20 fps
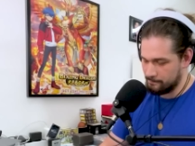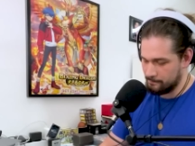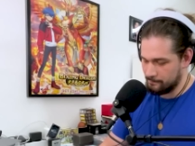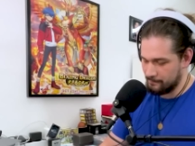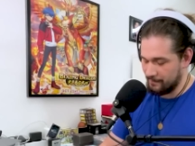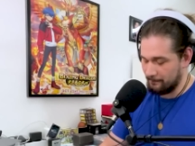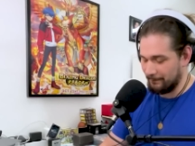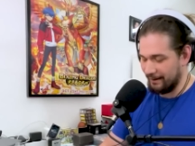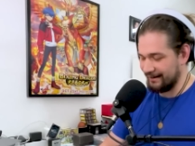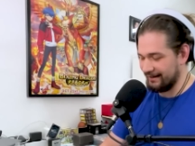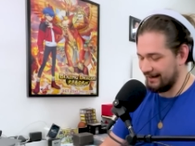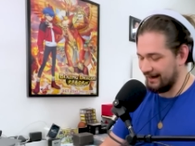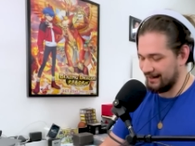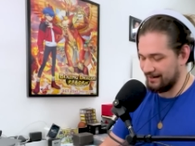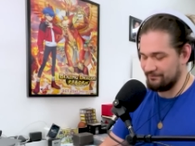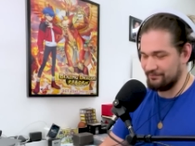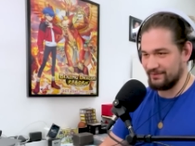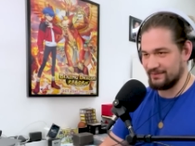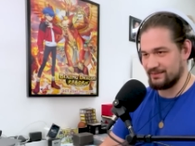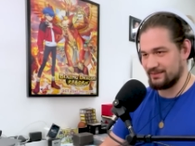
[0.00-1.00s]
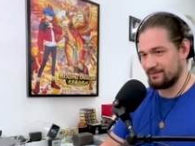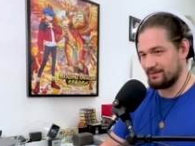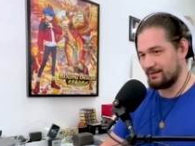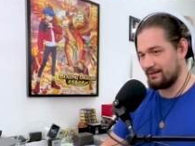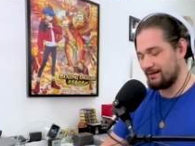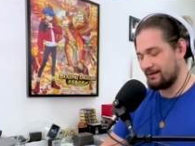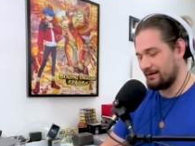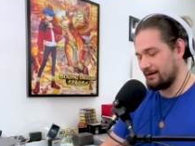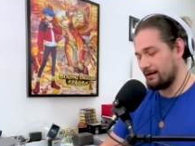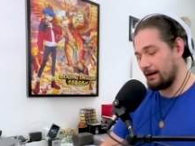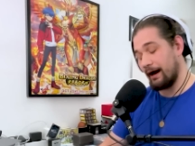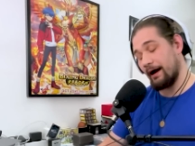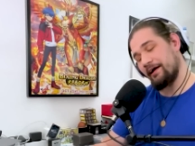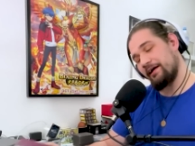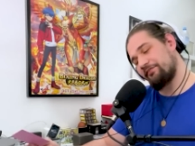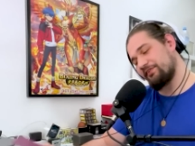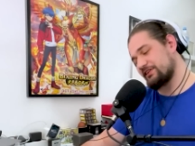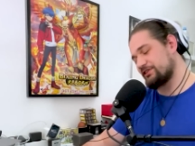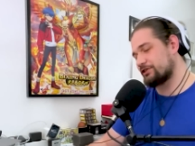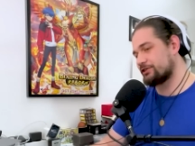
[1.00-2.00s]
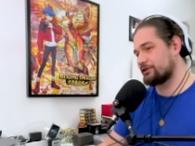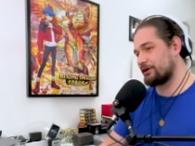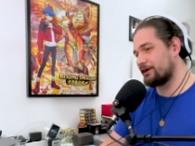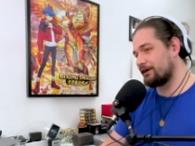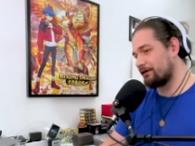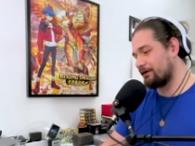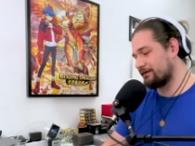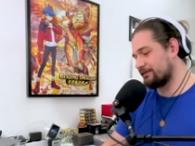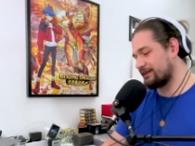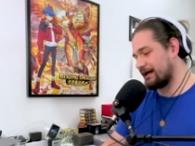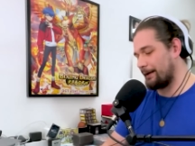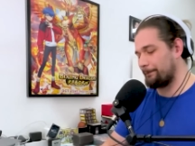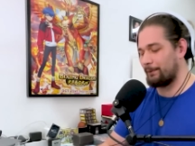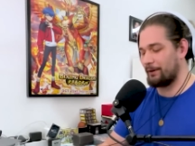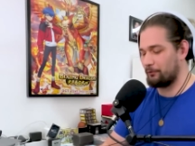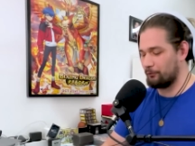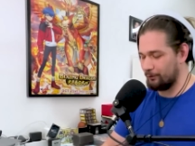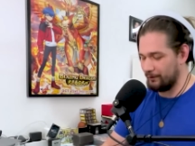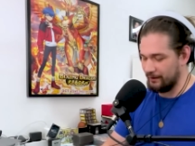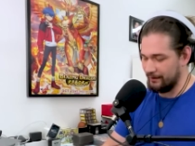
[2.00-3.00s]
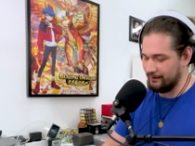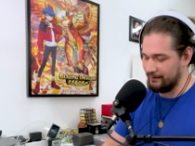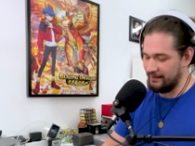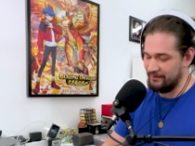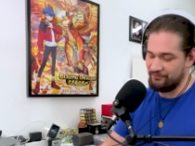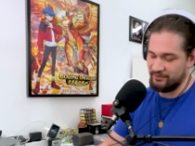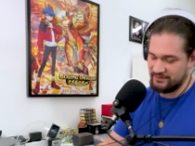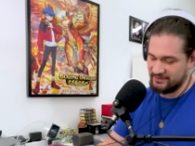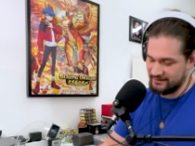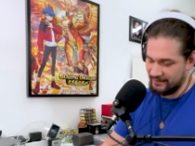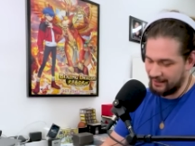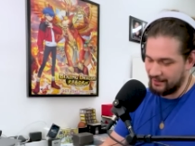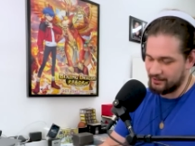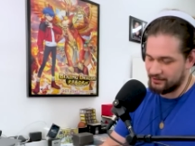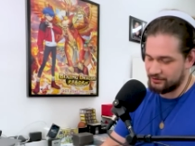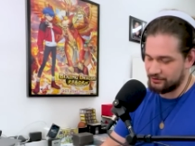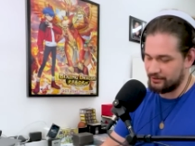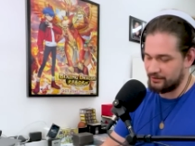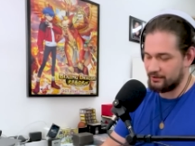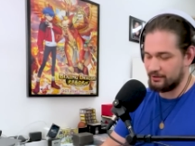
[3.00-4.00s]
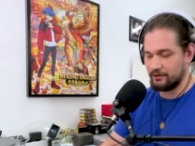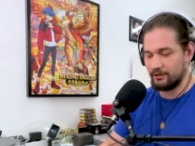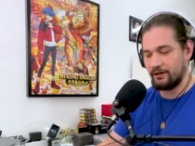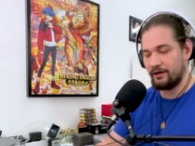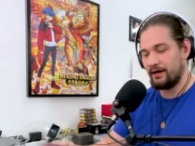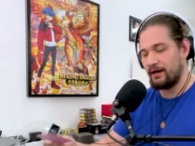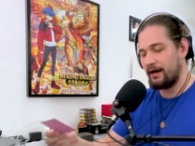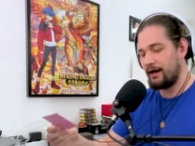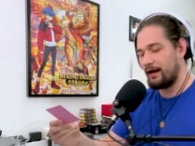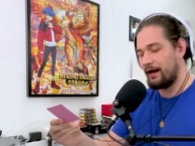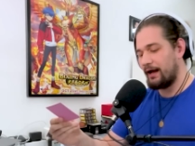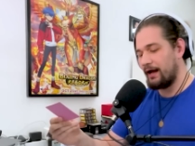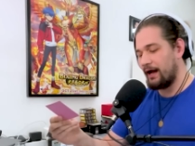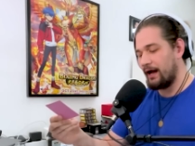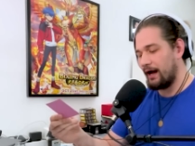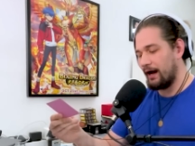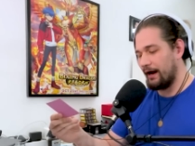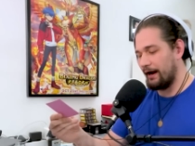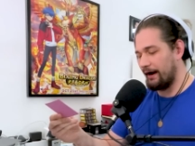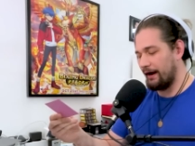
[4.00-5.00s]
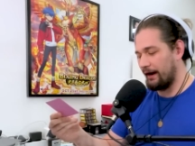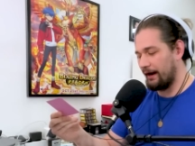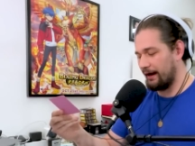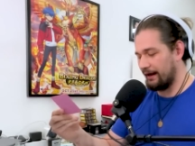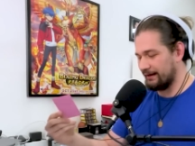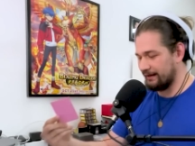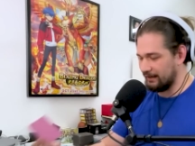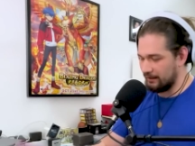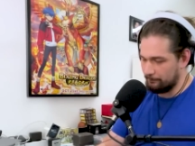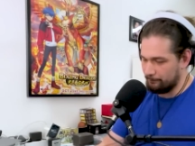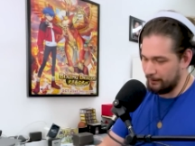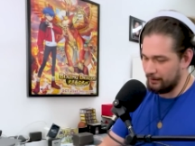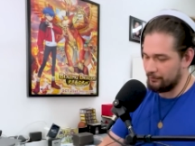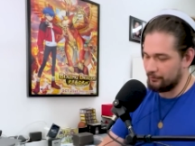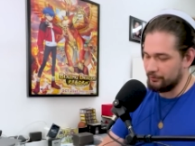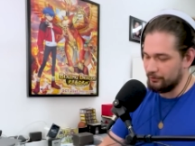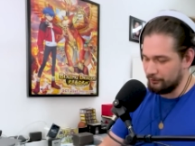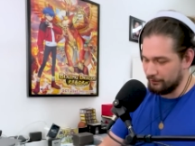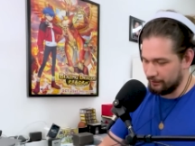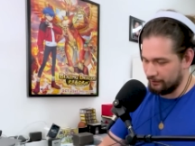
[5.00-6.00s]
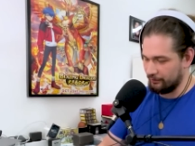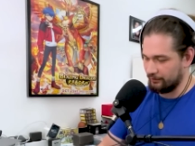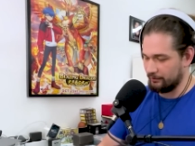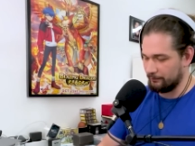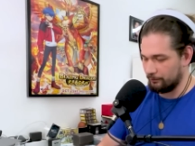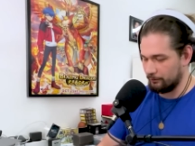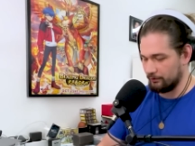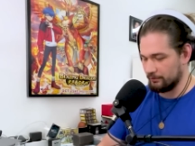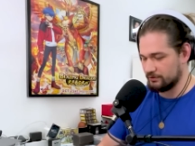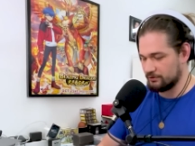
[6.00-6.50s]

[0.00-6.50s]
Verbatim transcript: It's my God, uh, if it's a, if it's trigger on top, I win. If it's not a trigger, uh, I get a better unit on the board.